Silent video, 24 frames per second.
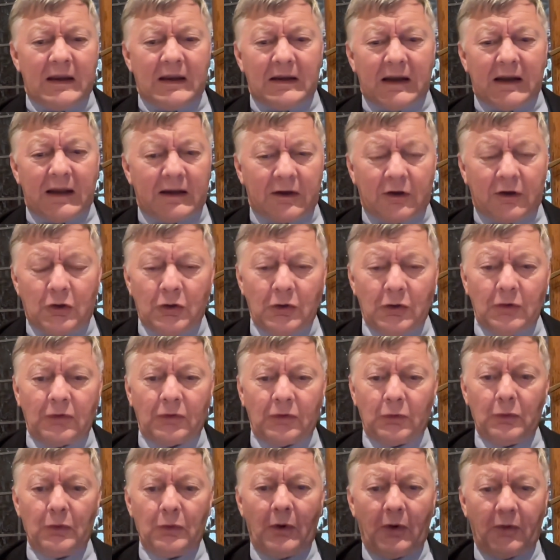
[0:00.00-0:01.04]
like a who's
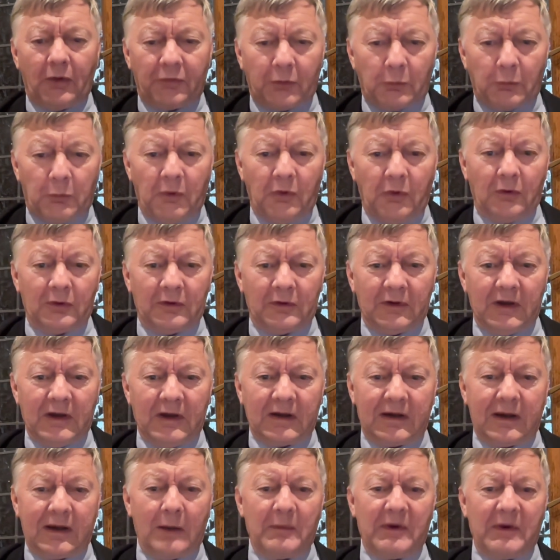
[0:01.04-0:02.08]
who of the world
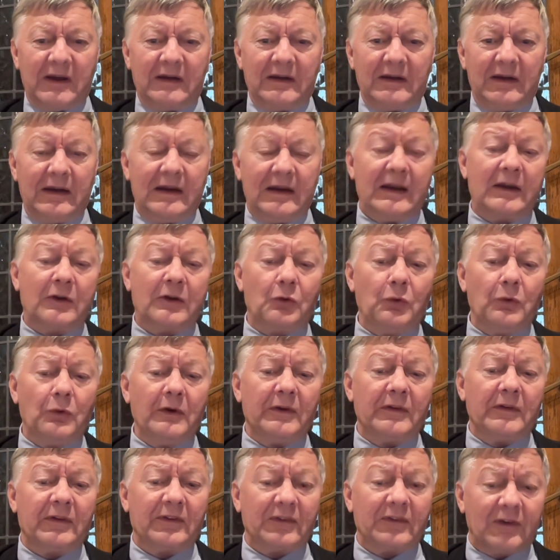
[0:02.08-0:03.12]
coming in there, and they call
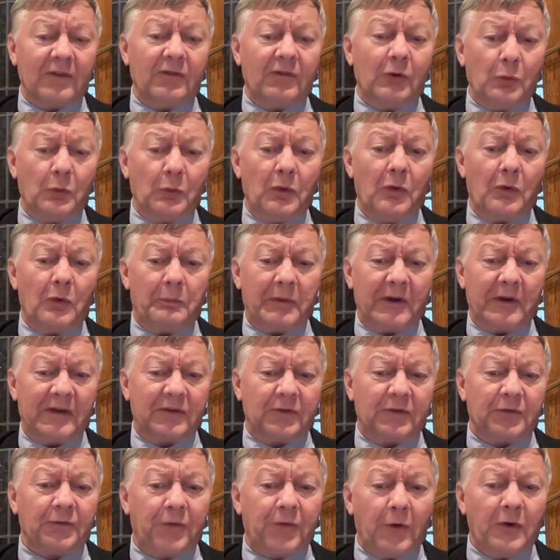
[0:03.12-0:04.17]
this a civil war, but
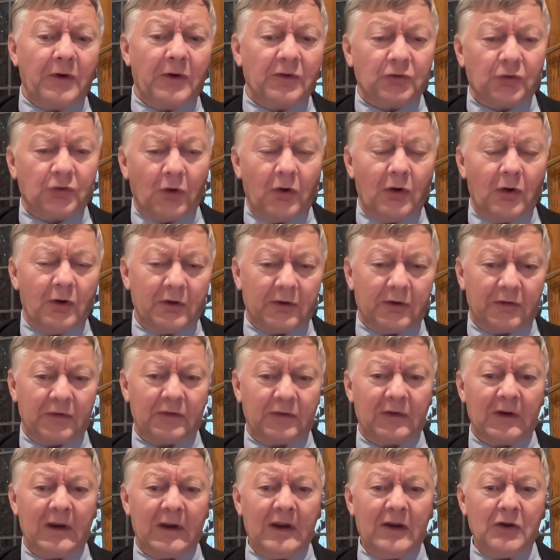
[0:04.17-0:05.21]
it's foreign
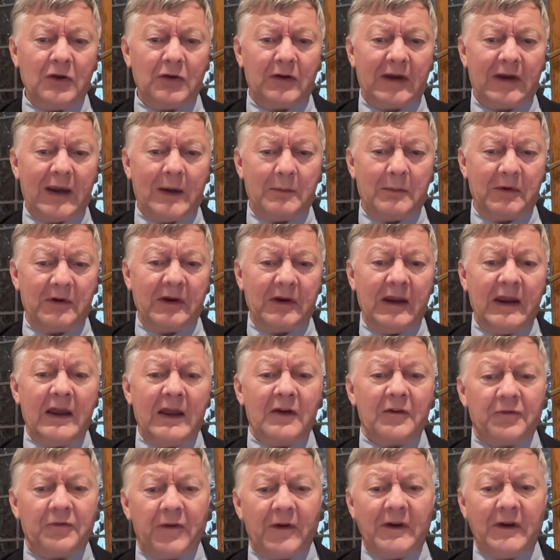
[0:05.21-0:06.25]
jihadists who came in,
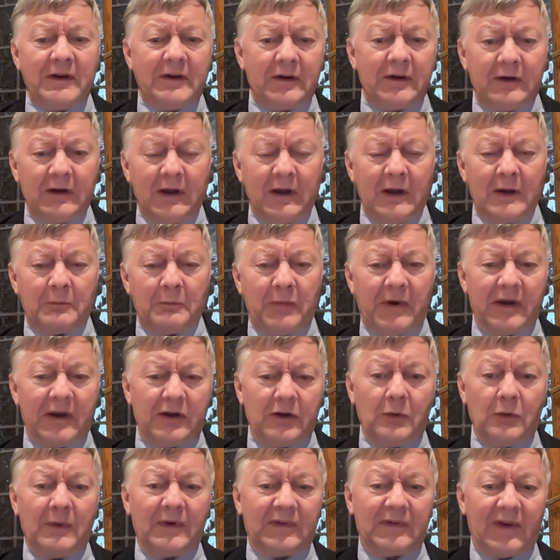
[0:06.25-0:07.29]
funded by
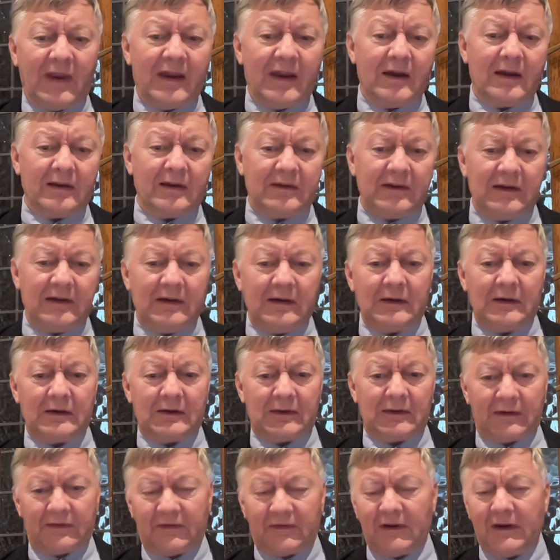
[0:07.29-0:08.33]
USAID,
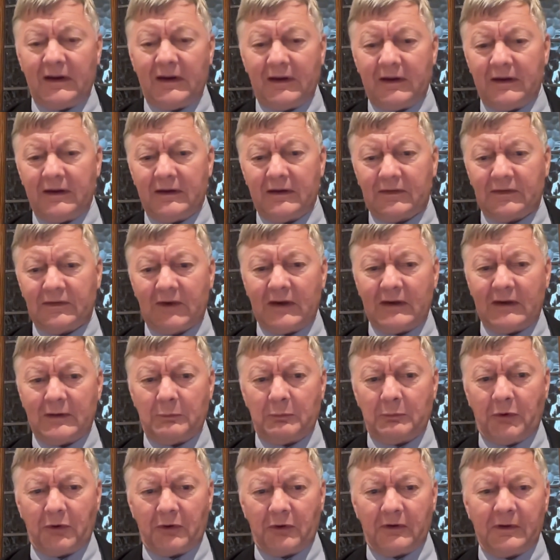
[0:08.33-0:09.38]
the CIA, and the State
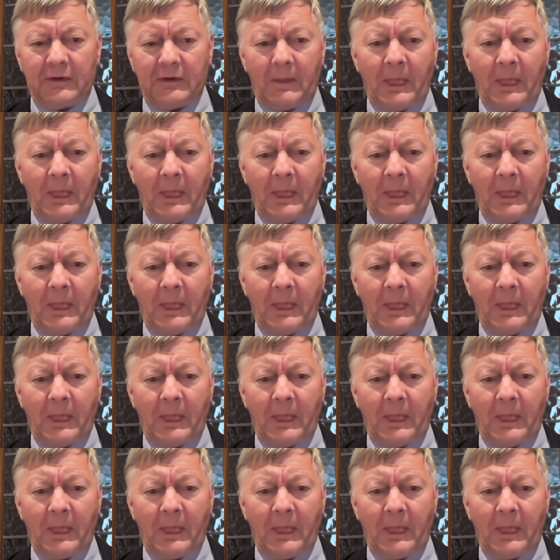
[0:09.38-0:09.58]
Department.